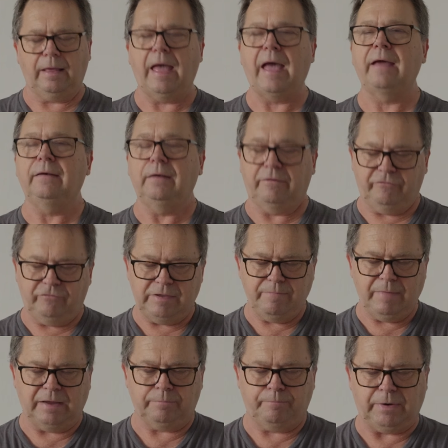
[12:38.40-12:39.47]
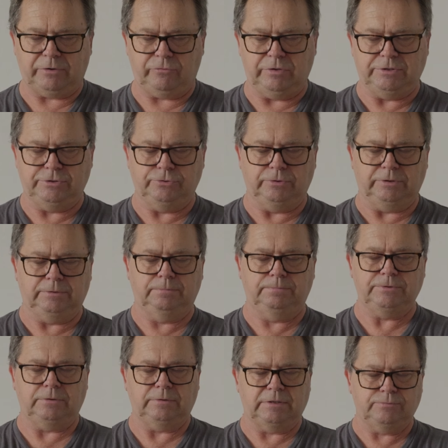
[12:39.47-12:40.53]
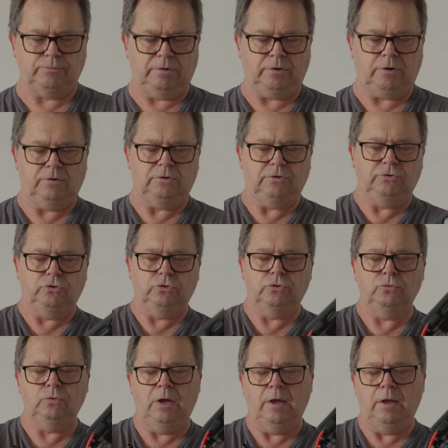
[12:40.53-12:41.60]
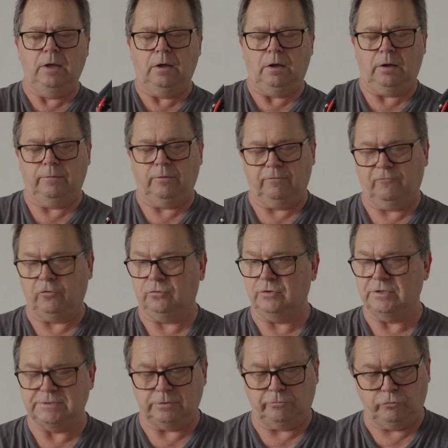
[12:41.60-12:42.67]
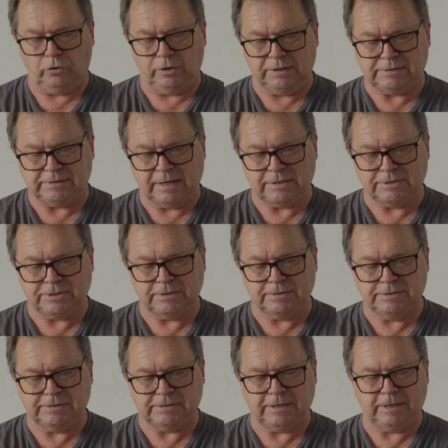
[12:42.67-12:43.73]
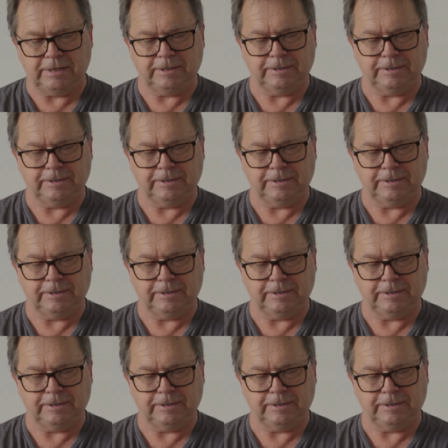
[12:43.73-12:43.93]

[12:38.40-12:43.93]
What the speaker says: add a V-mount battery to it. So that's what I'm going to do. I've got these rod extensions,